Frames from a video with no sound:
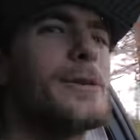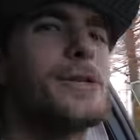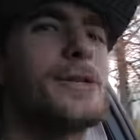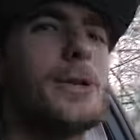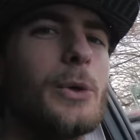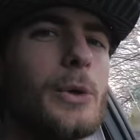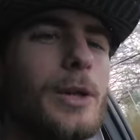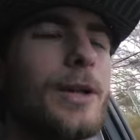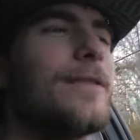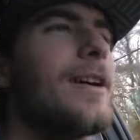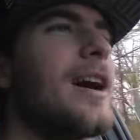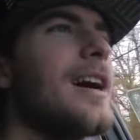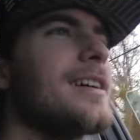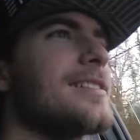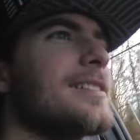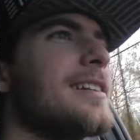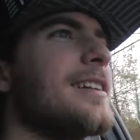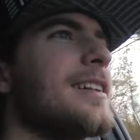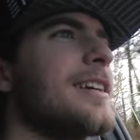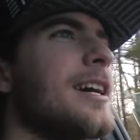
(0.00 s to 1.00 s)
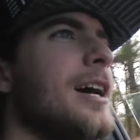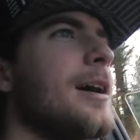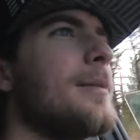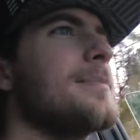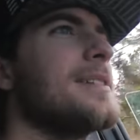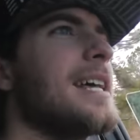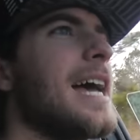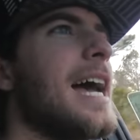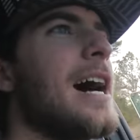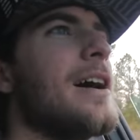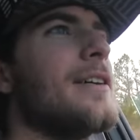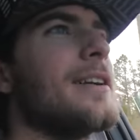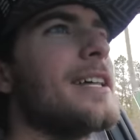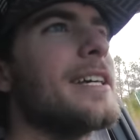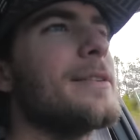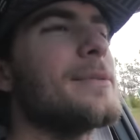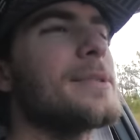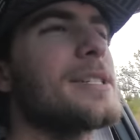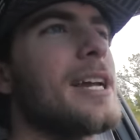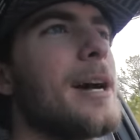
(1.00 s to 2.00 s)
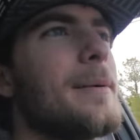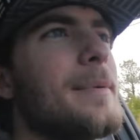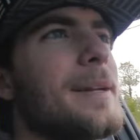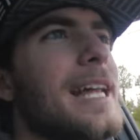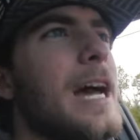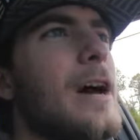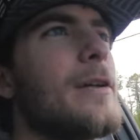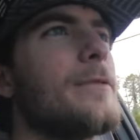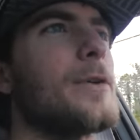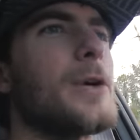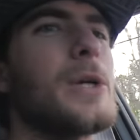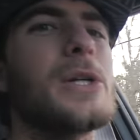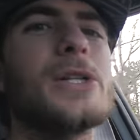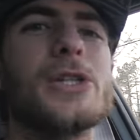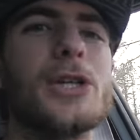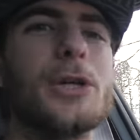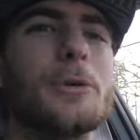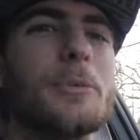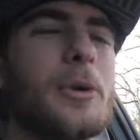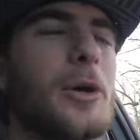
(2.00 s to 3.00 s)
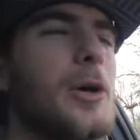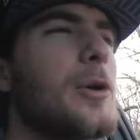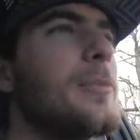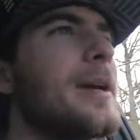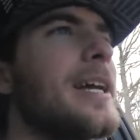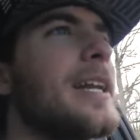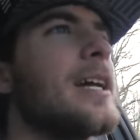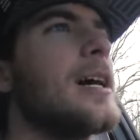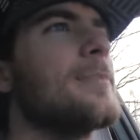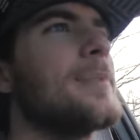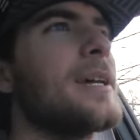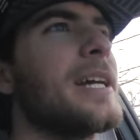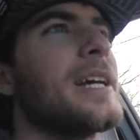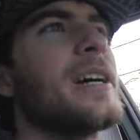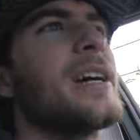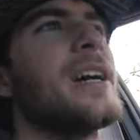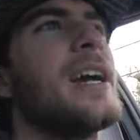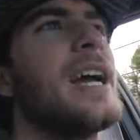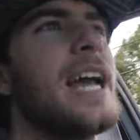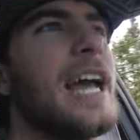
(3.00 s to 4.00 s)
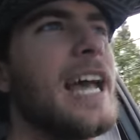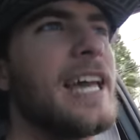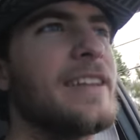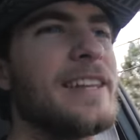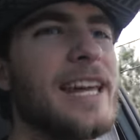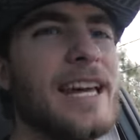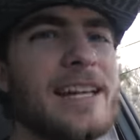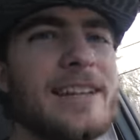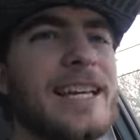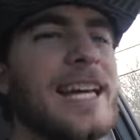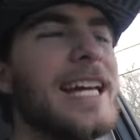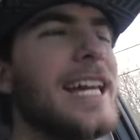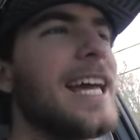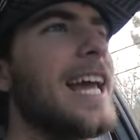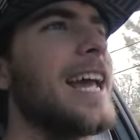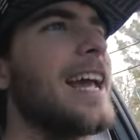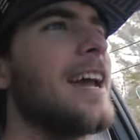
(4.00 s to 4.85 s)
was cool of Austin to come down. He was coming down for a Subaru meetup here in the Atlanta